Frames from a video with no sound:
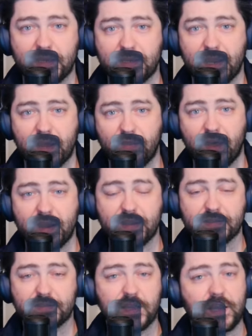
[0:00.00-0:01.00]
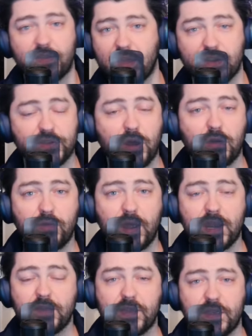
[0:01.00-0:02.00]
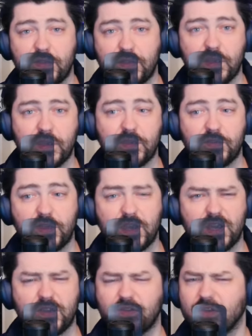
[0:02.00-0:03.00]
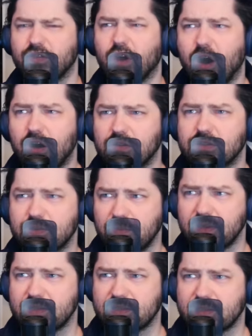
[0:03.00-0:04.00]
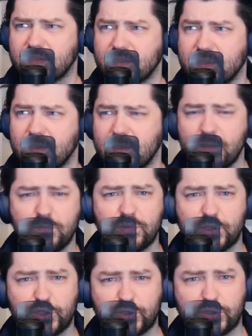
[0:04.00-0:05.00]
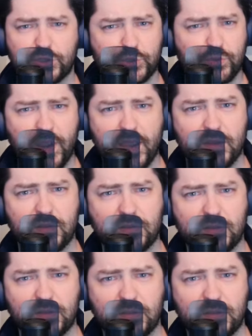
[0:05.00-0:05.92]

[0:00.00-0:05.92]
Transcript: Now that is already the ultimate in betrayal,